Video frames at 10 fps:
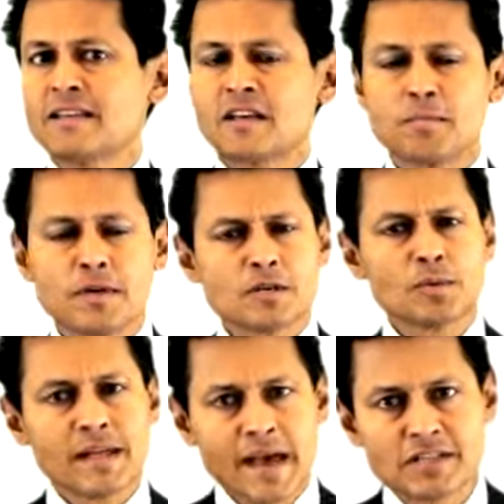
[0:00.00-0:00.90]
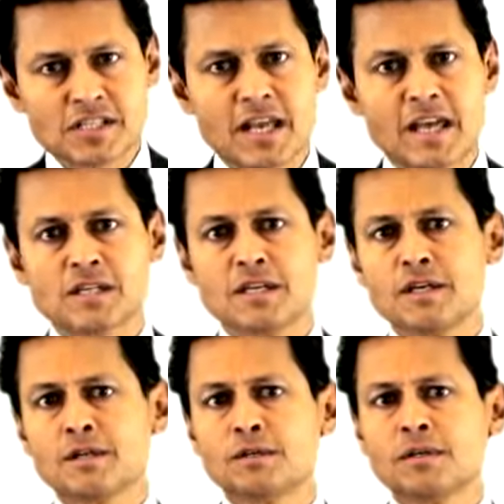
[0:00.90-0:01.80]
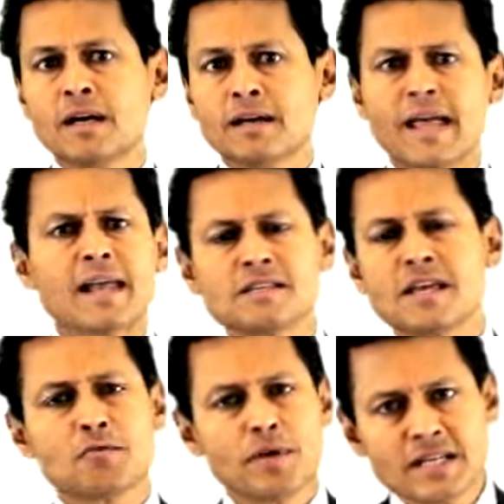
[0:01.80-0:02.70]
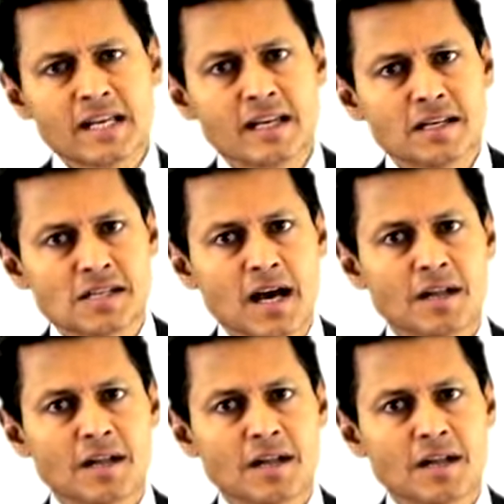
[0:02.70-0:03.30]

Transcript: The computer will never say to you, that is a ridiculous